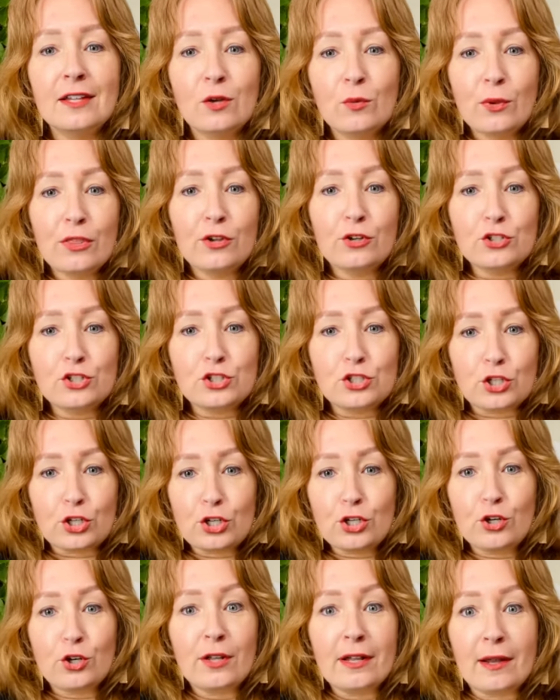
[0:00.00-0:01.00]
with your
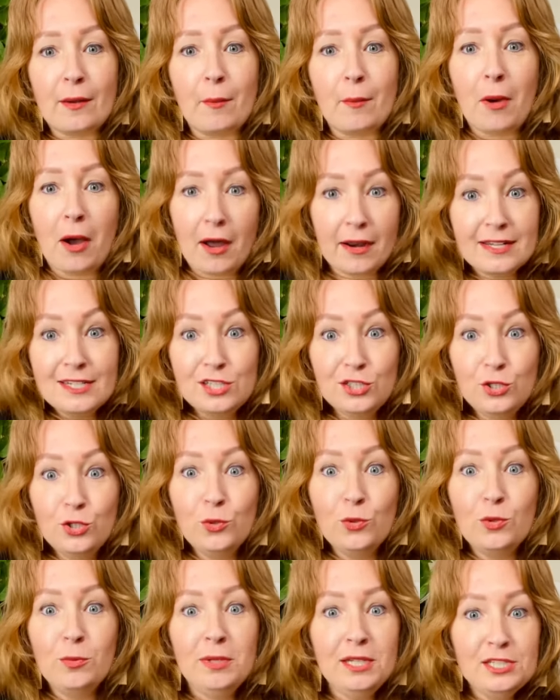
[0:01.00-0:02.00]
shirt or like a bodysuit
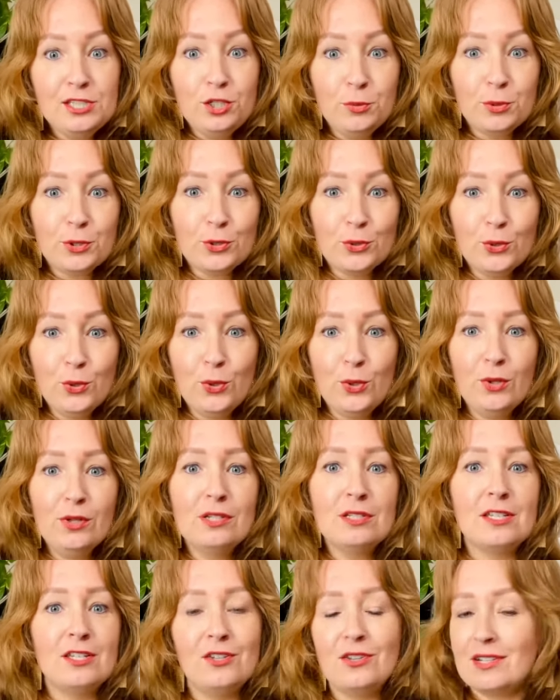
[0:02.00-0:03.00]
would be super cool
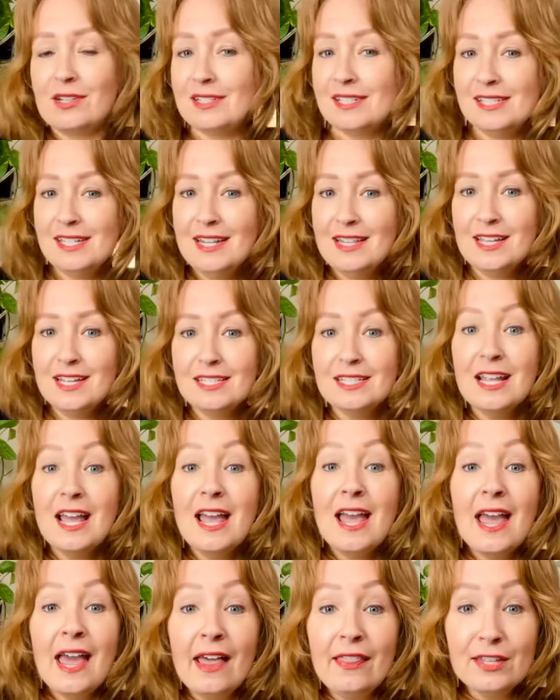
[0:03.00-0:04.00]
because then you can see this
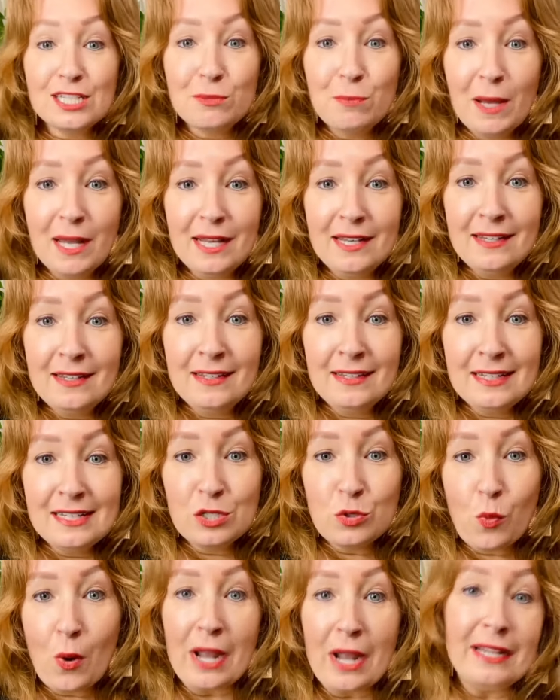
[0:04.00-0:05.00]
and this button
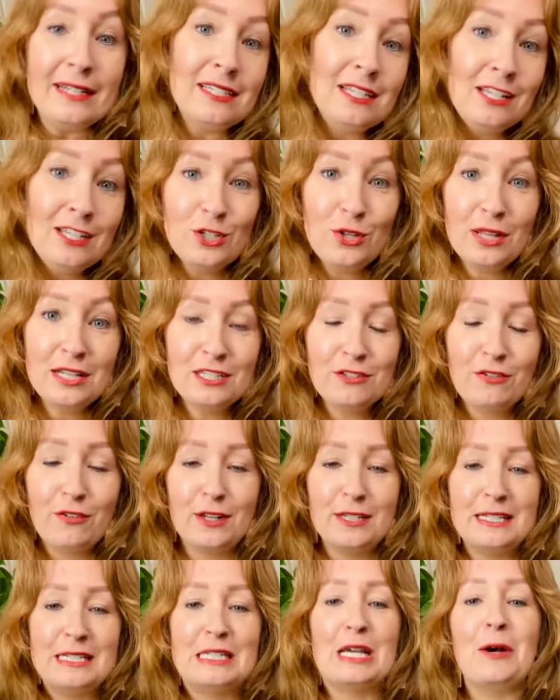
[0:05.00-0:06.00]
is white. So that's a fun
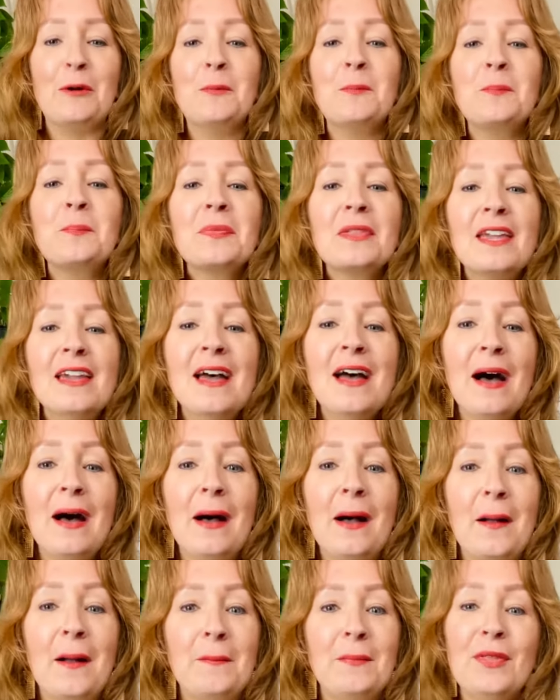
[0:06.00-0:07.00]
detail.
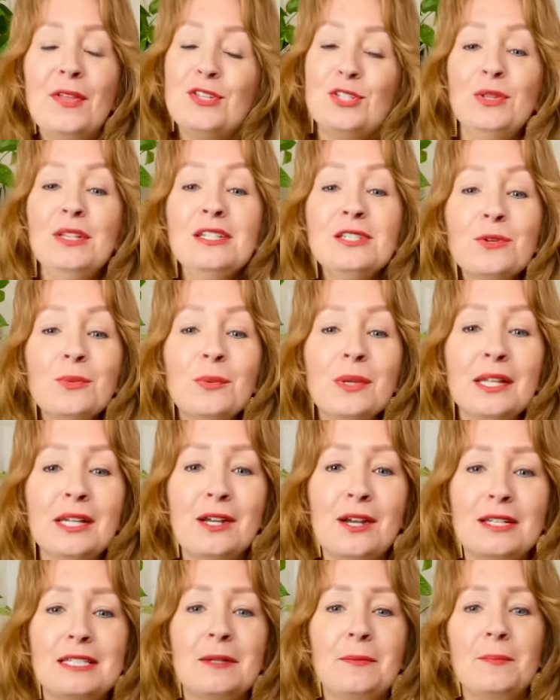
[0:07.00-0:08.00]
Um, so these are really
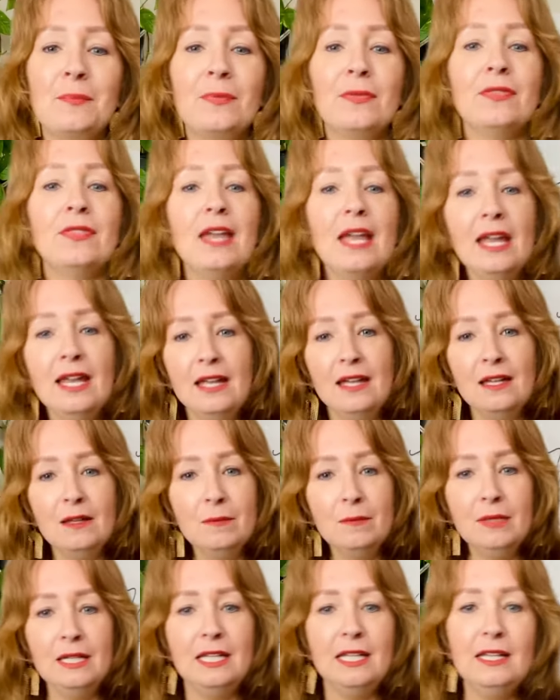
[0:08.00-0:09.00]
awesome. They hit
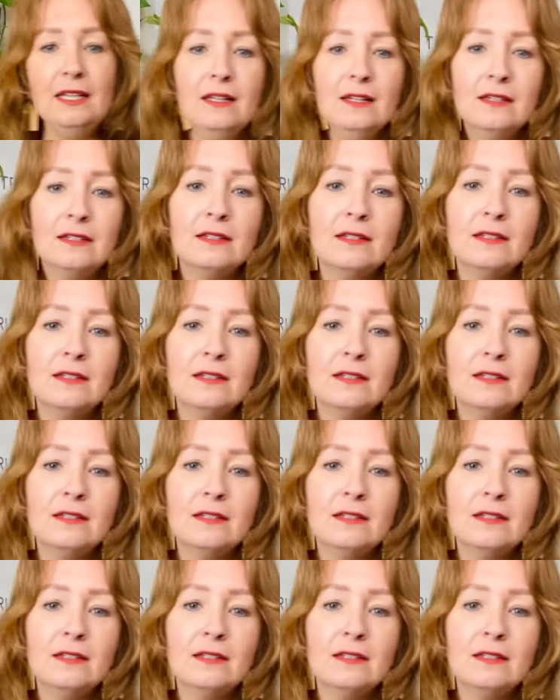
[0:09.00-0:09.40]
me,